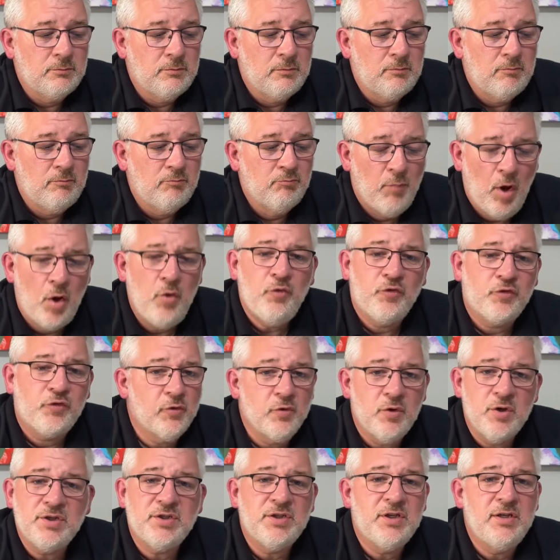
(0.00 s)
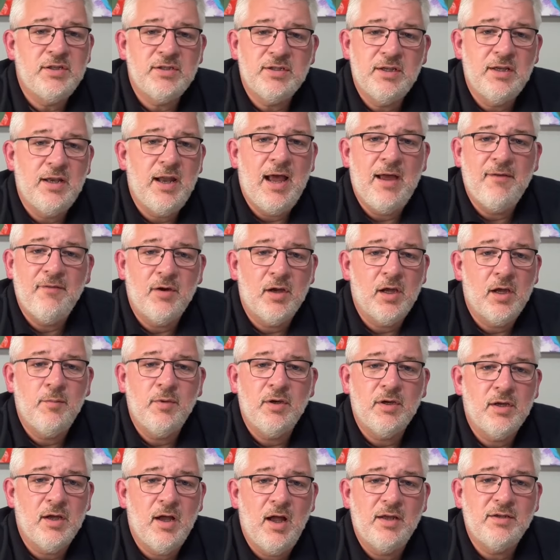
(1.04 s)
most Christians that I've come
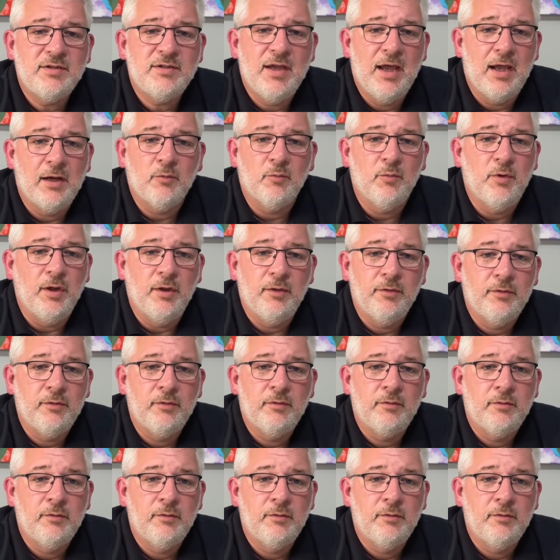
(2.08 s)
in contact with,